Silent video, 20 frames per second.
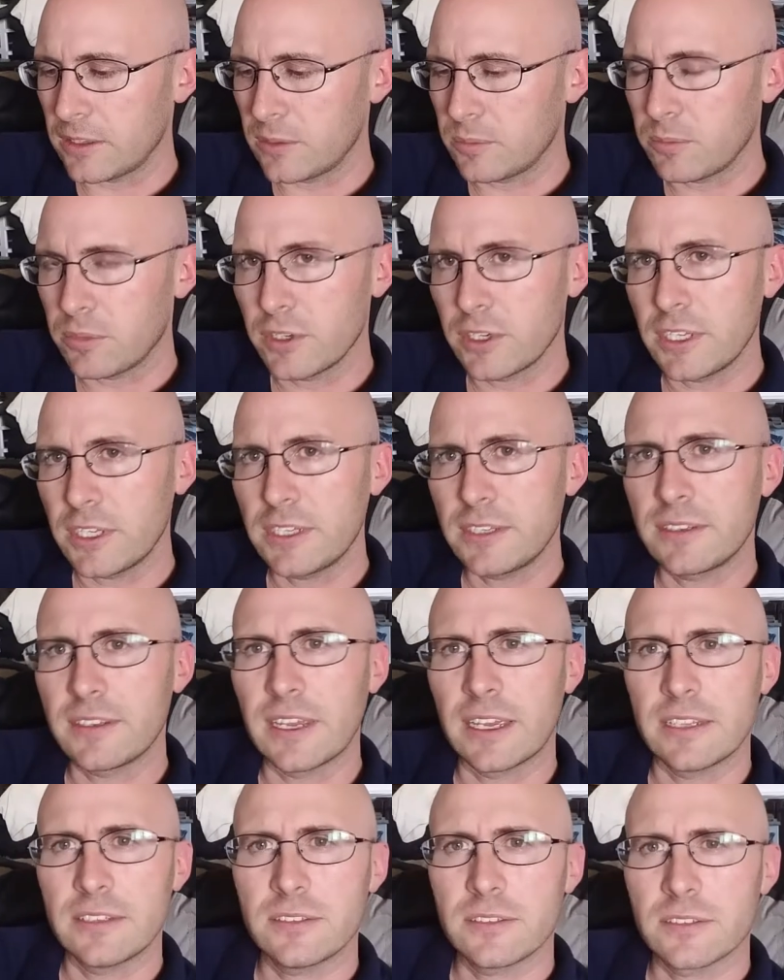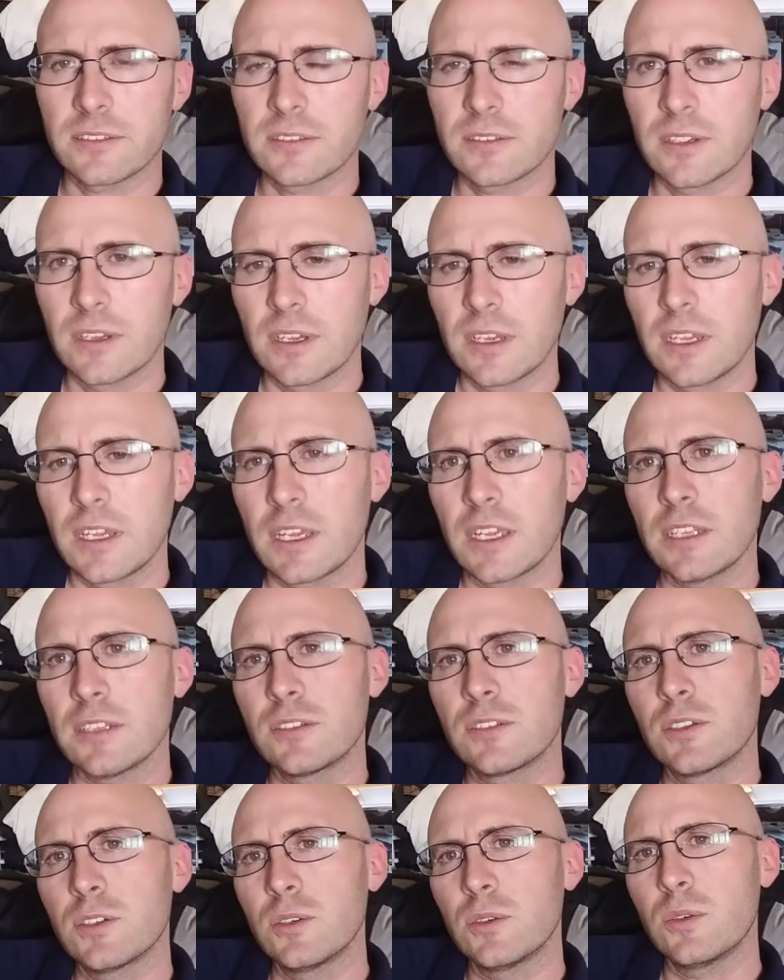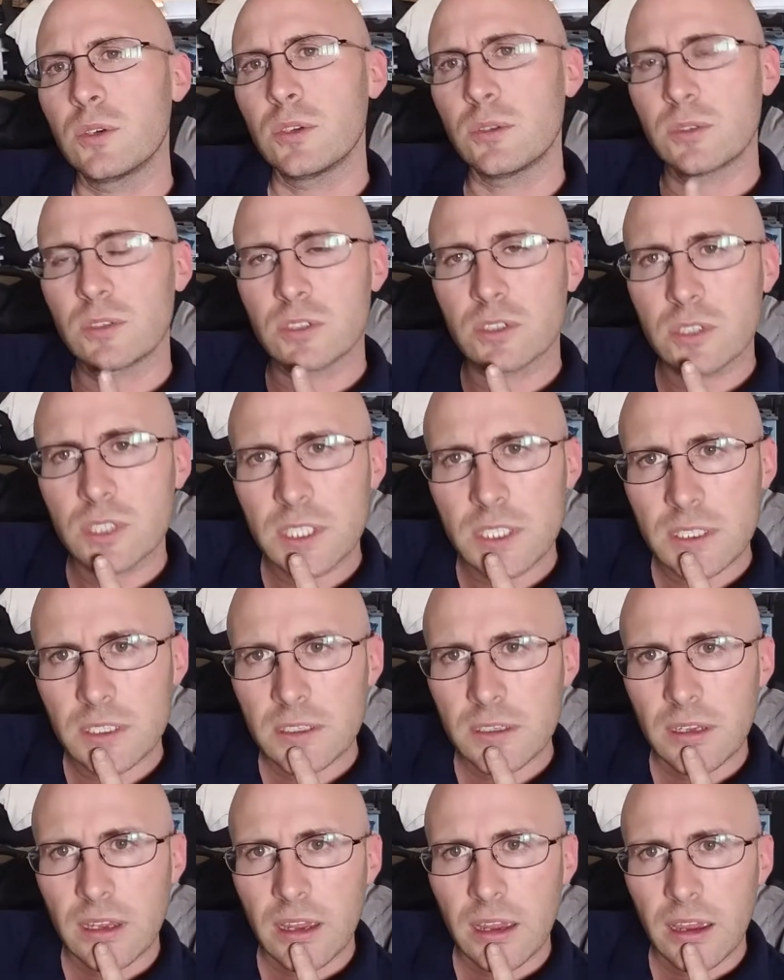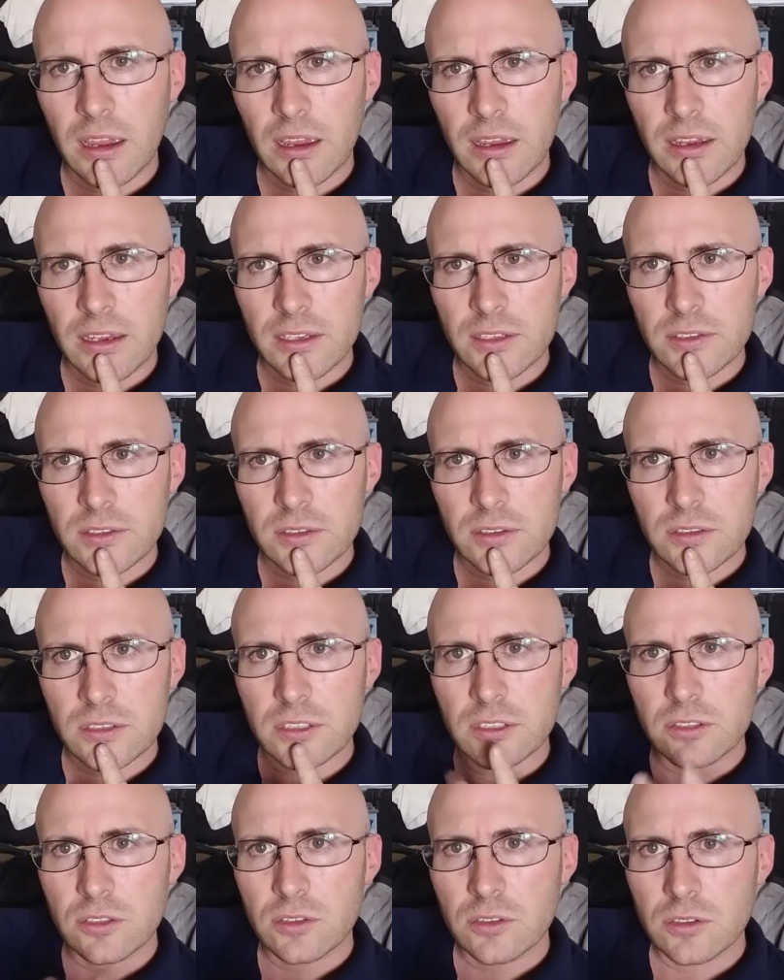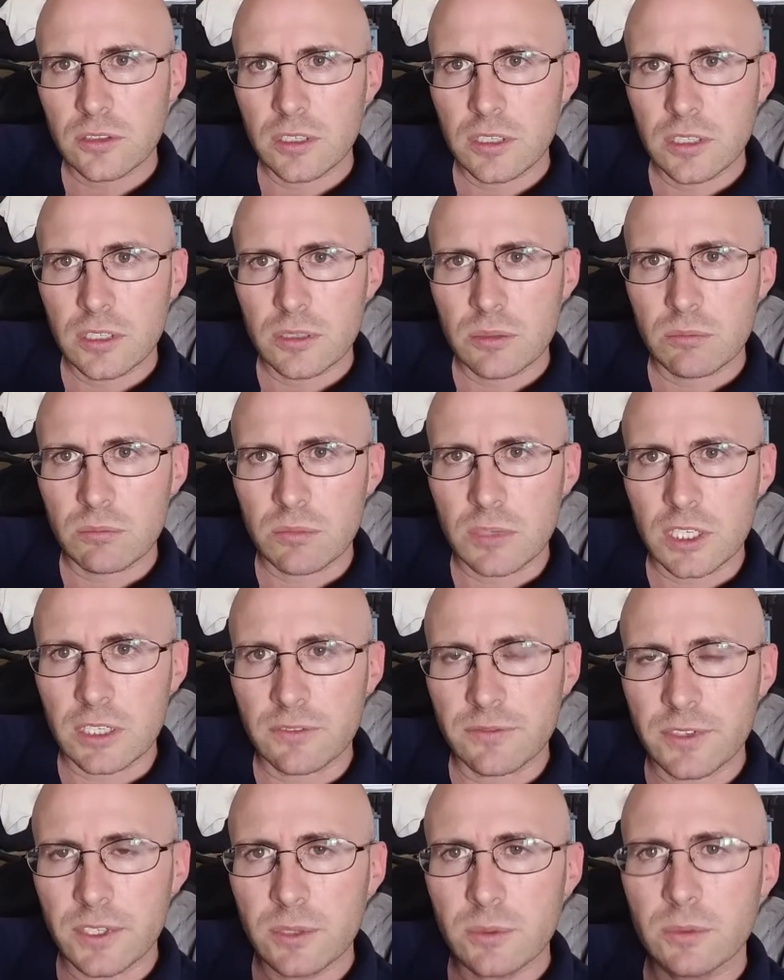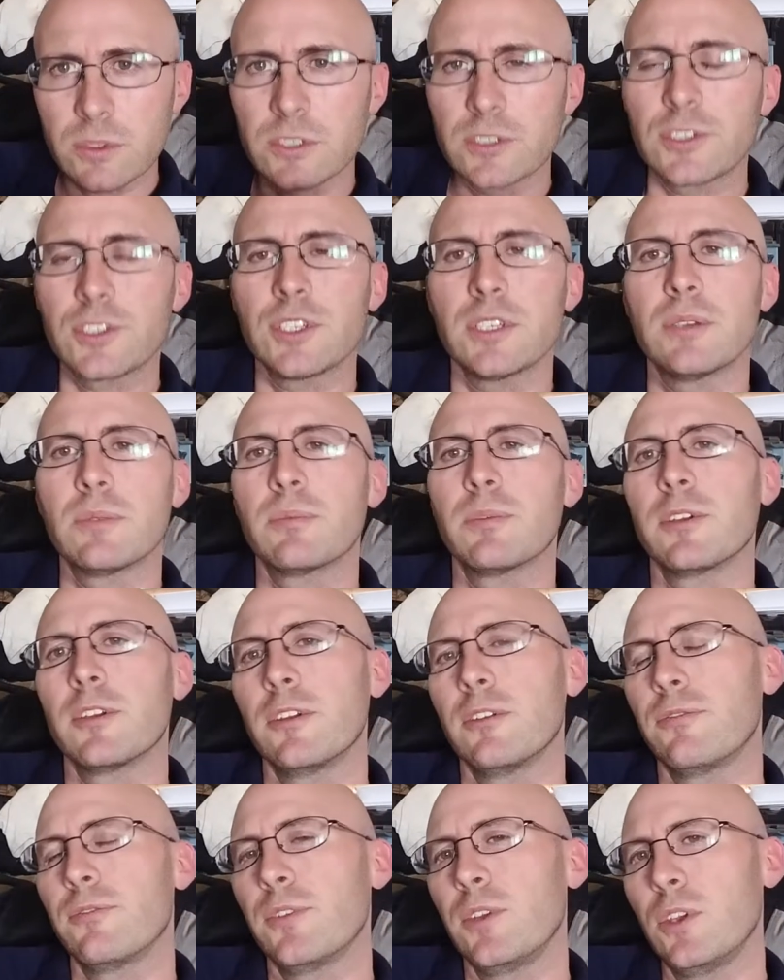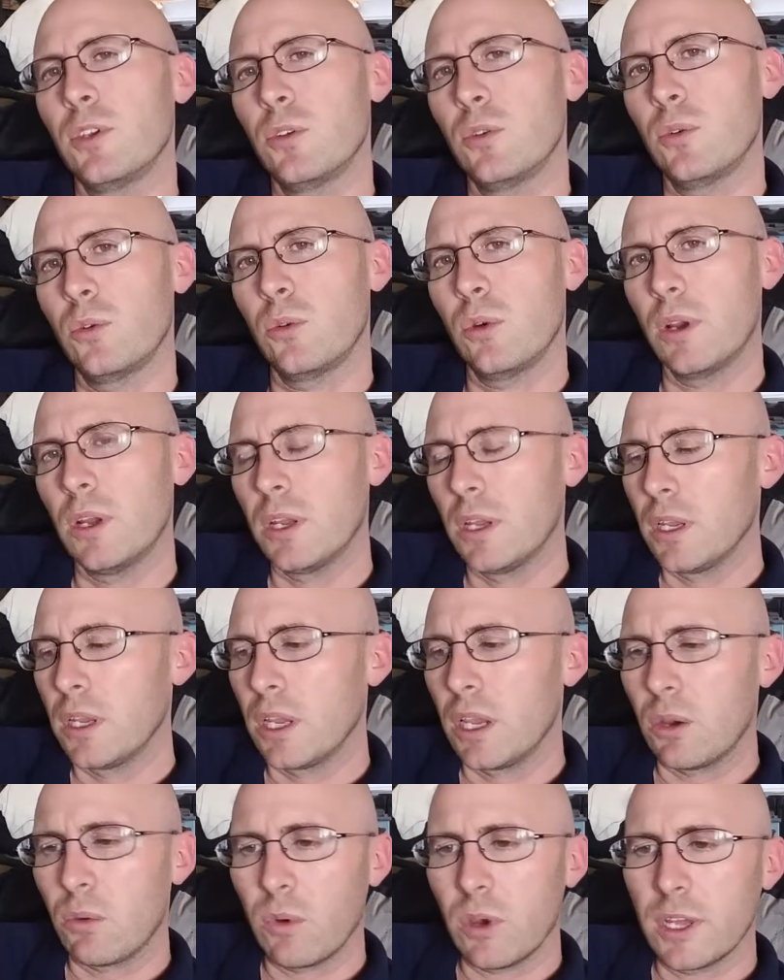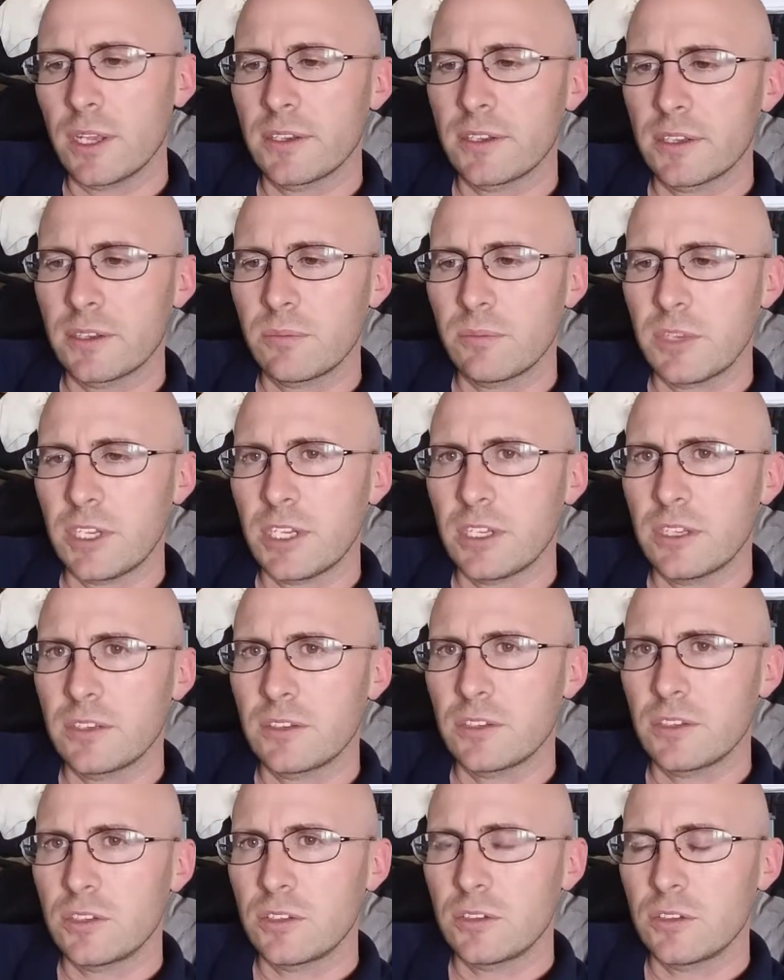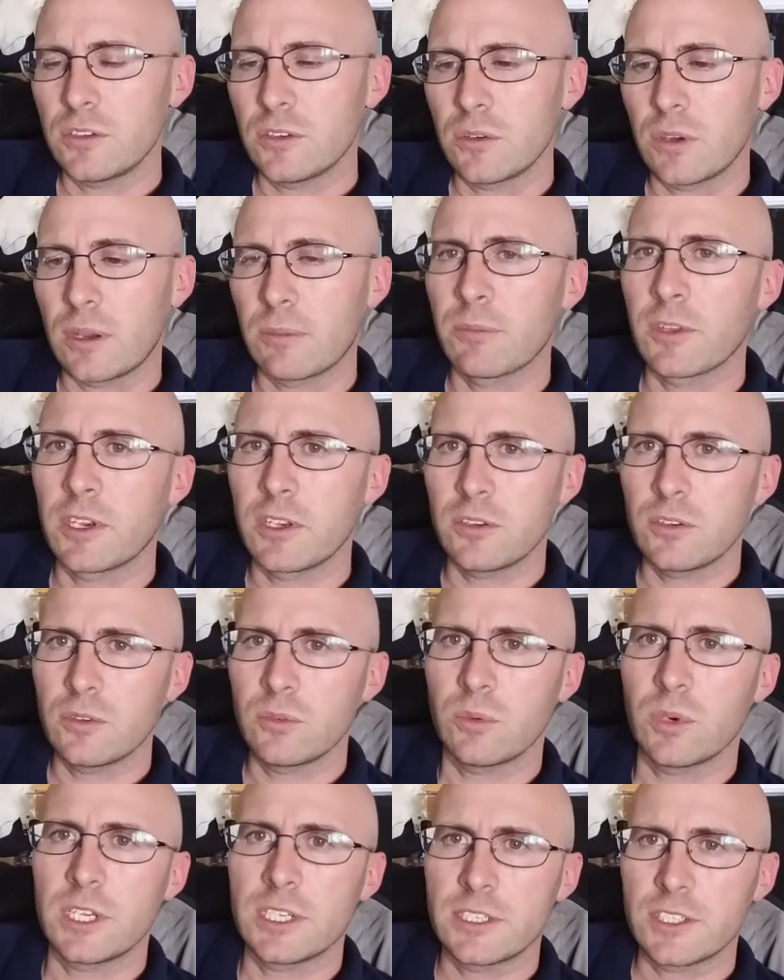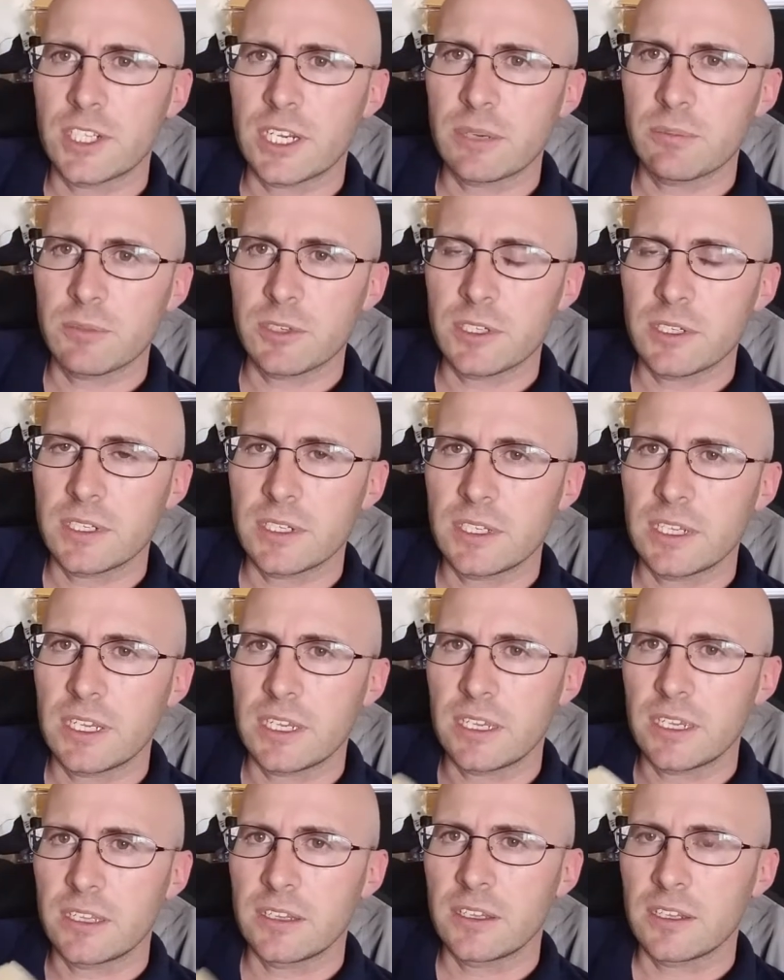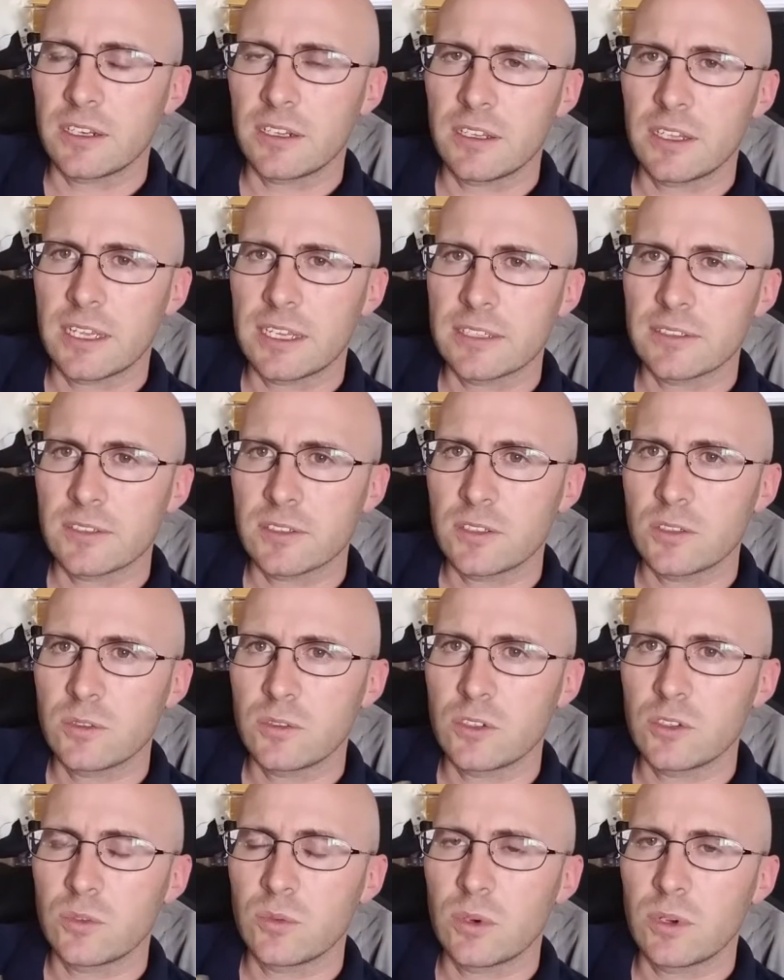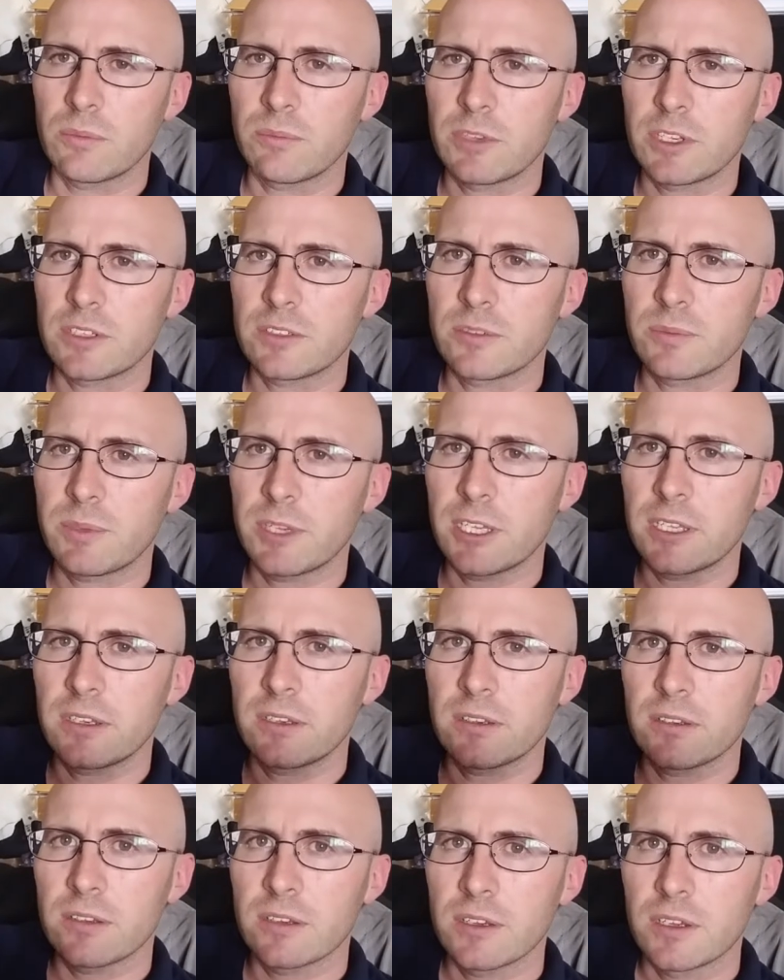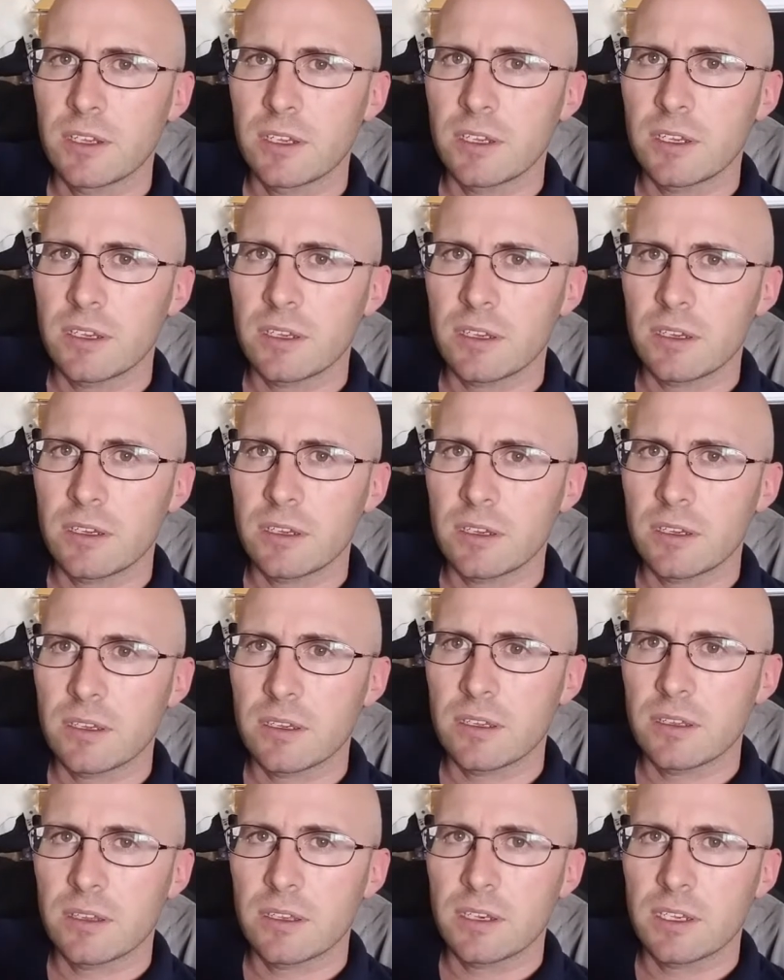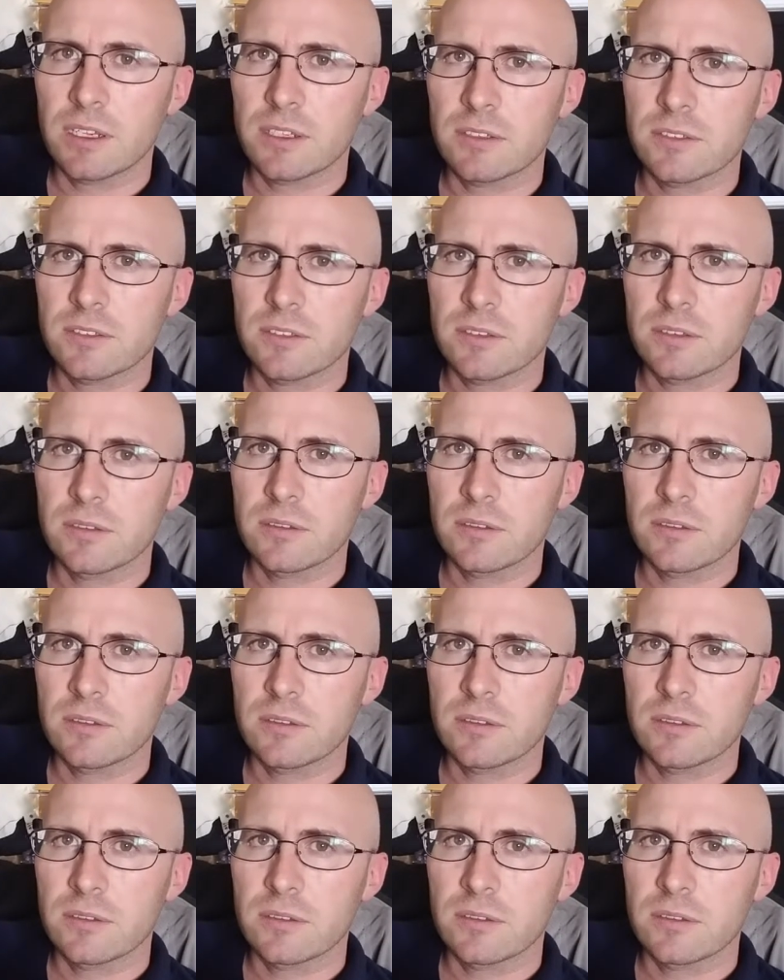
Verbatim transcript: they're pretty dense, and so I was gonna ask my viewership if you wanted me to do, I'm gonna do one chapter today, and then I'll ask you, do you want me to spend the next